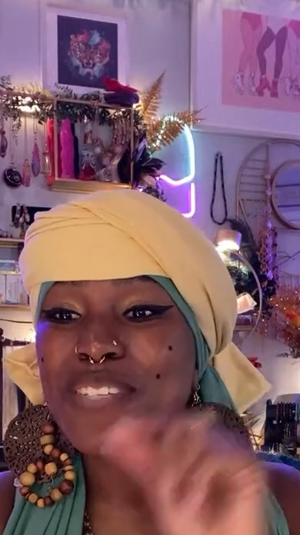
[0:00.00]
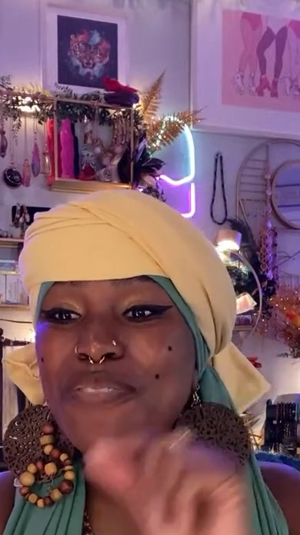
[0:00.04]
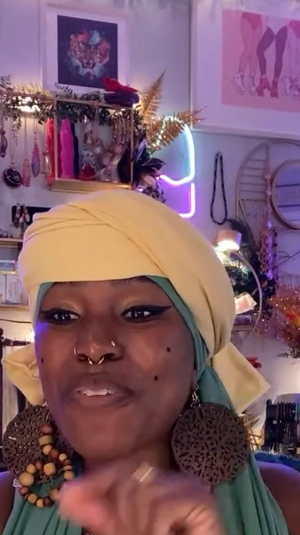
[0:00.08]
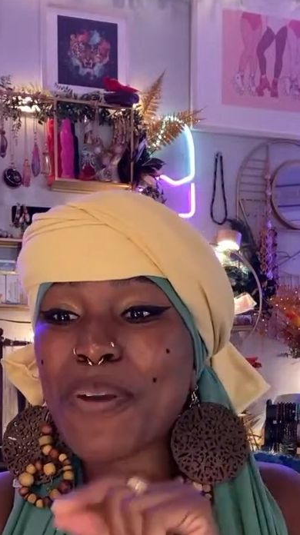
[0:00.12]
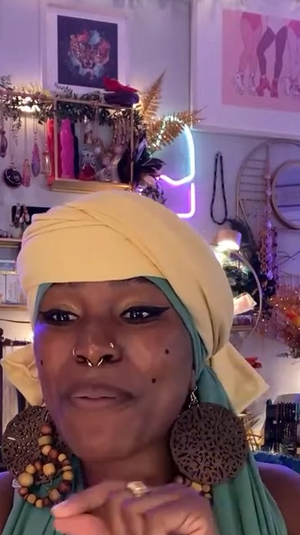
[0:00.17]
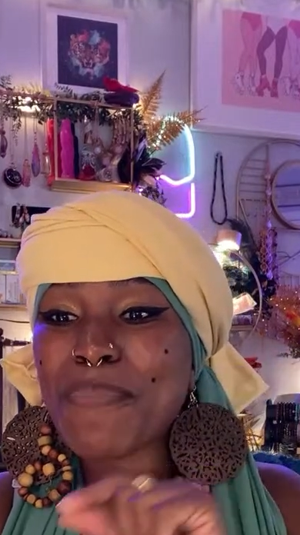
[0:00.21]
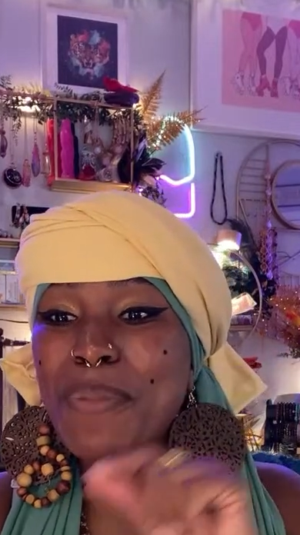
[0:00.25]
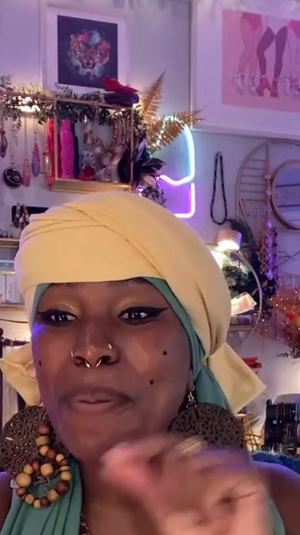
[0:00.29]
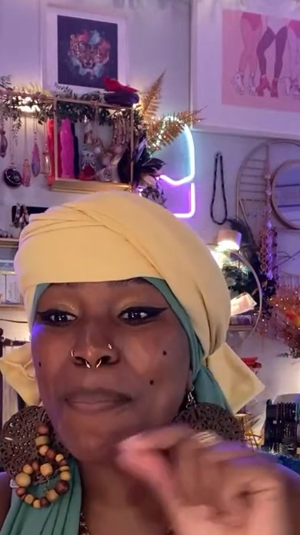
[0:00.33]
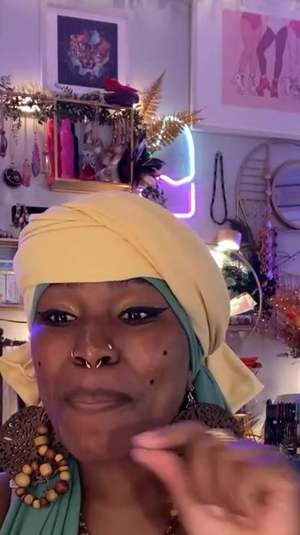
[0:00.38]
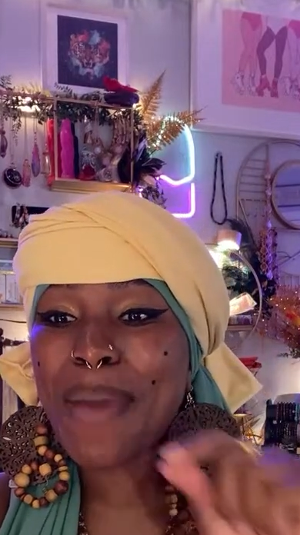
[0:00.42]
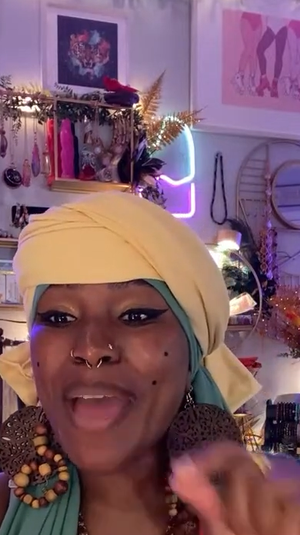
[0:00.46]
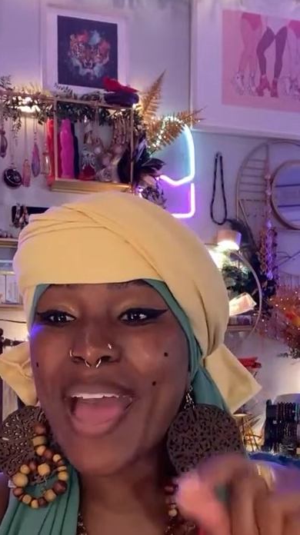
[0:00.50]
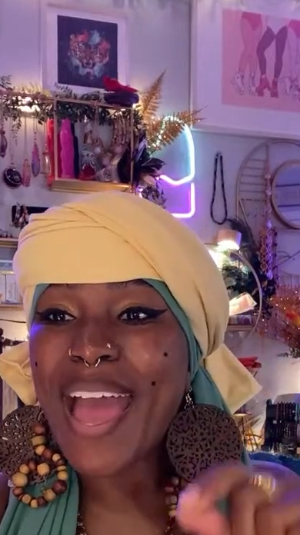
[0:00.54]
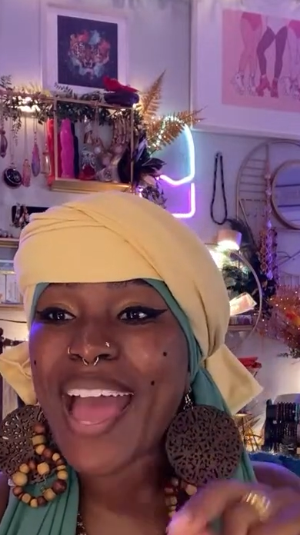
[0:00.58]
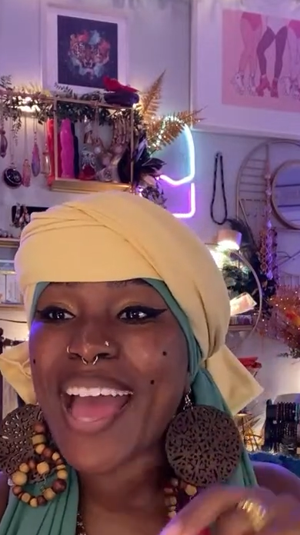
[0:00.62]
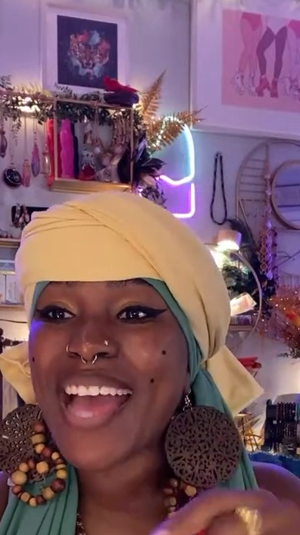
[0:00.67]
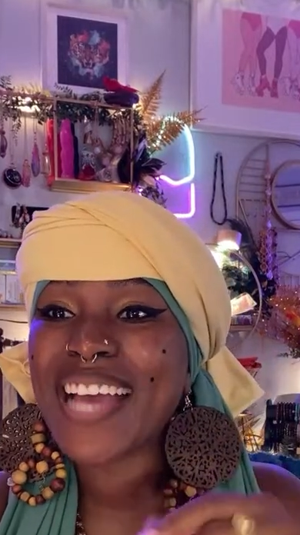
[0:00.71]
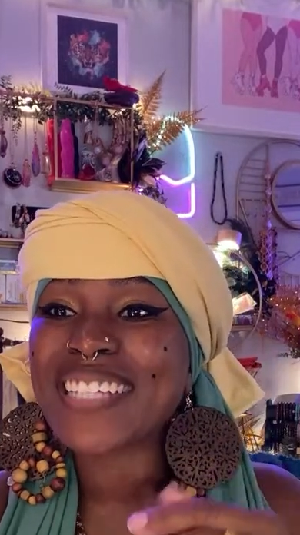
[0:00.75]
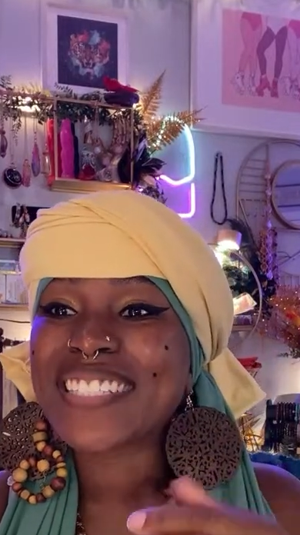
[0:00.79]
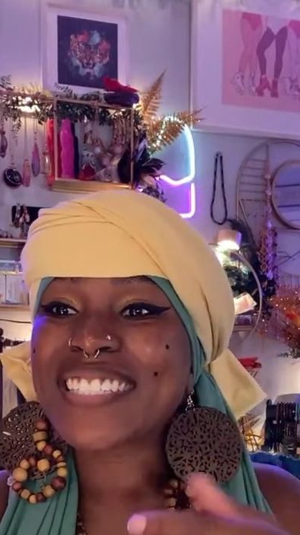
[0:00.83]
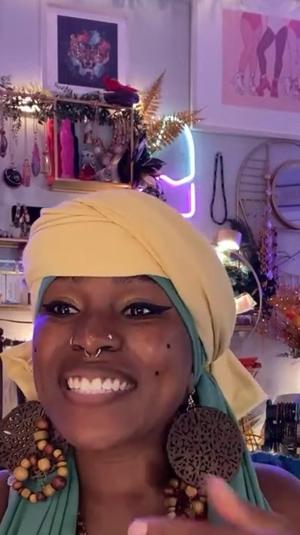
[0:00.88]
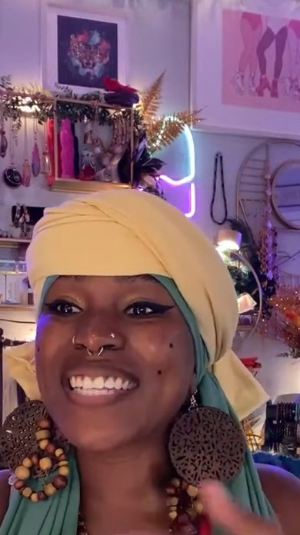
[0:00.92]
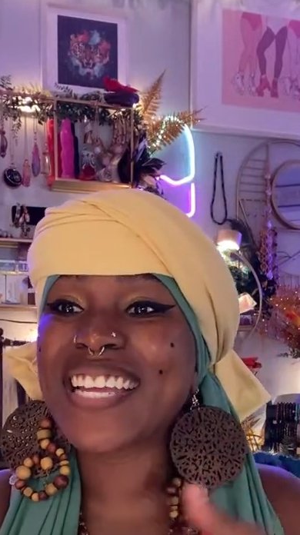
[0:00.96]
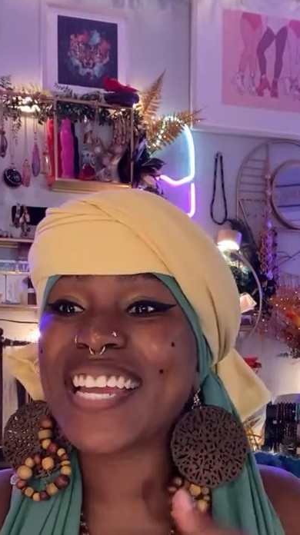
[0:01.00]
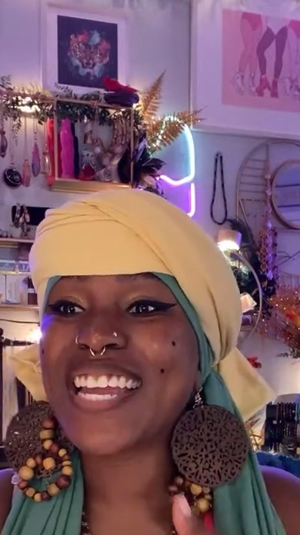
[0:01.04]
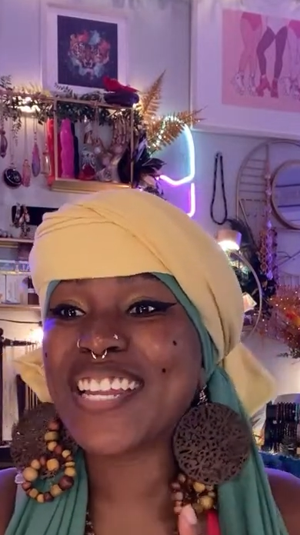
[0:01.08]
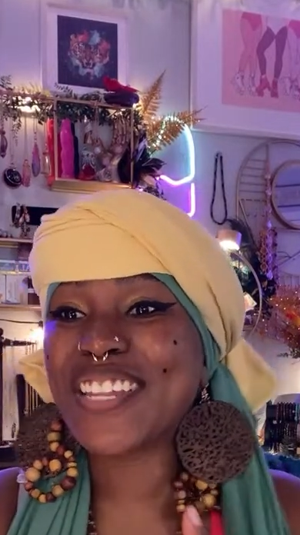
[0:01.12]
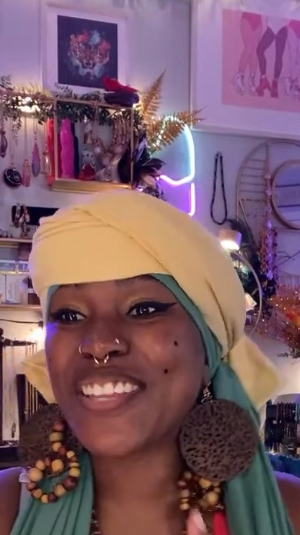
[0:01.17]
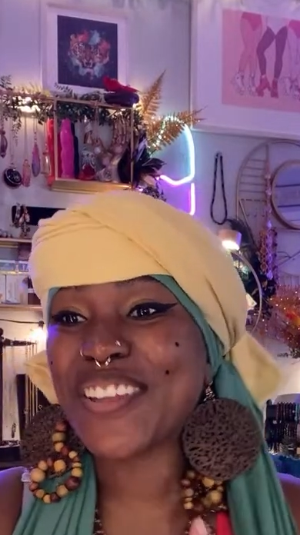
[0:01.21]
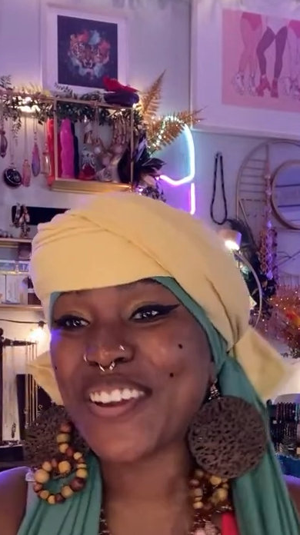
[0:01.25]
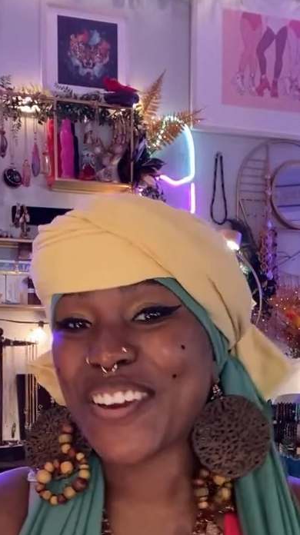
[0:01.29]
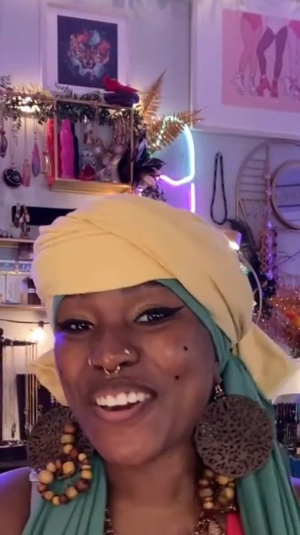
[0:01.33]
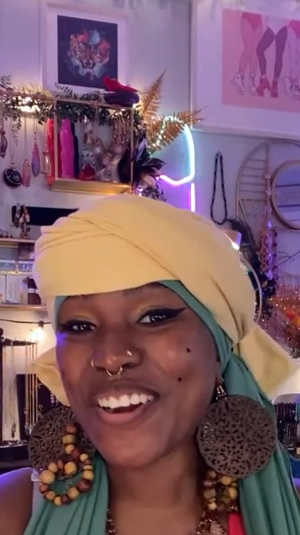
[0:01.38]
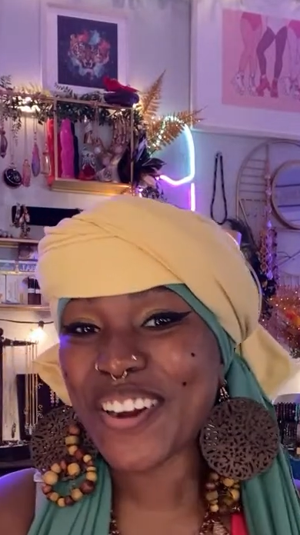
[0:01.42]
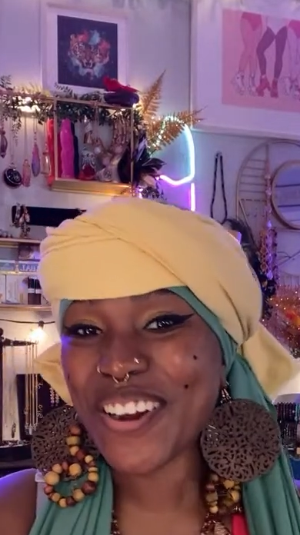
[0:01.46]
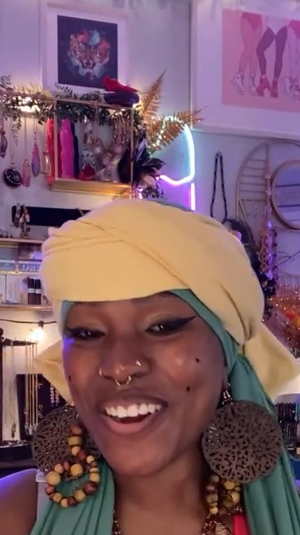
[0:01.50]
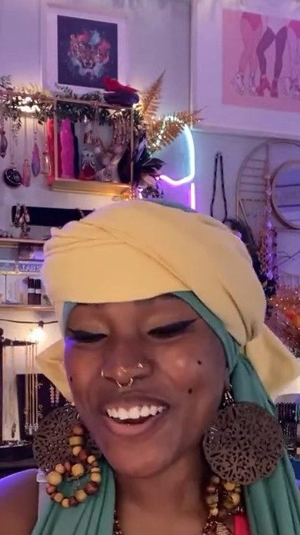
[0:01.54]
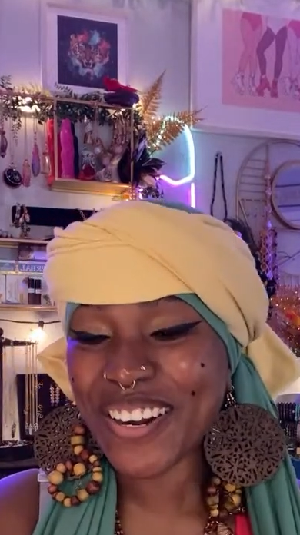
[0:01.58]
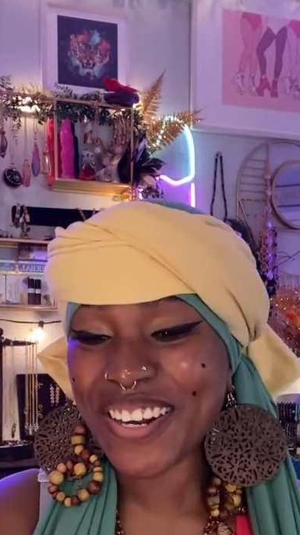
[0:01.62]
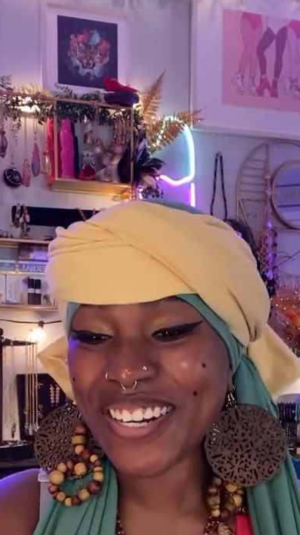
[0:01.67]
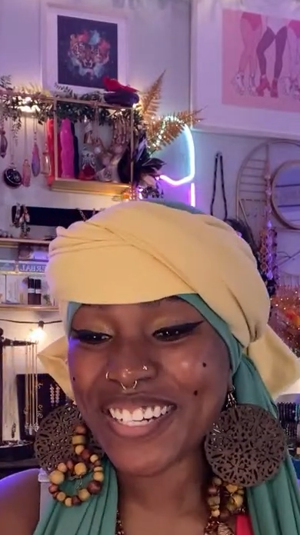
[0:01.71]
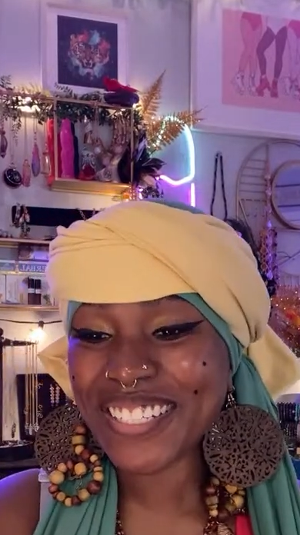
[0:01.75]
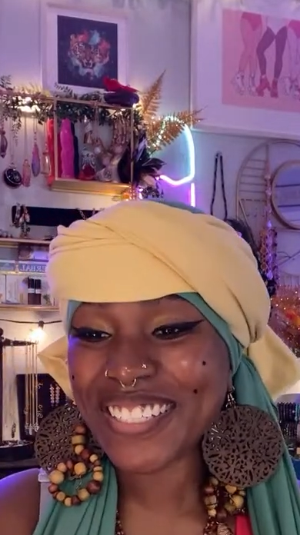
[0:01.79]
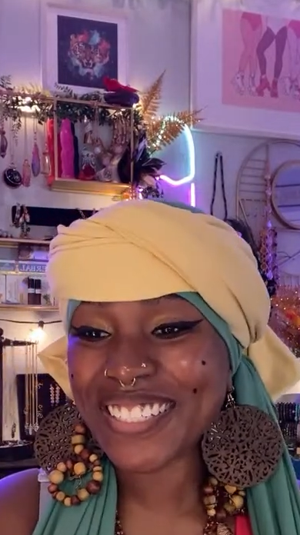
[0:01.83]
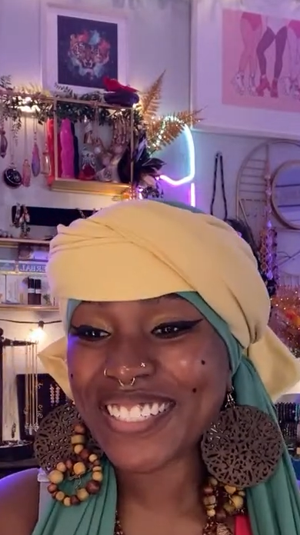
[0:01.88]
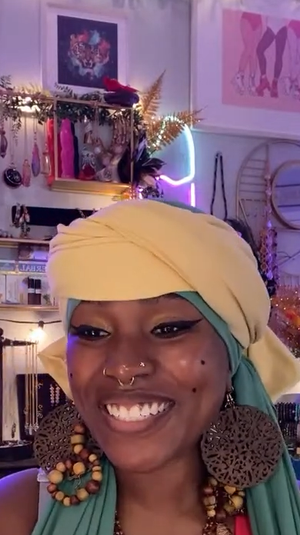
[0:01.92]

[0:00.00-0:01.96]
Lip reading: from the past in your heart.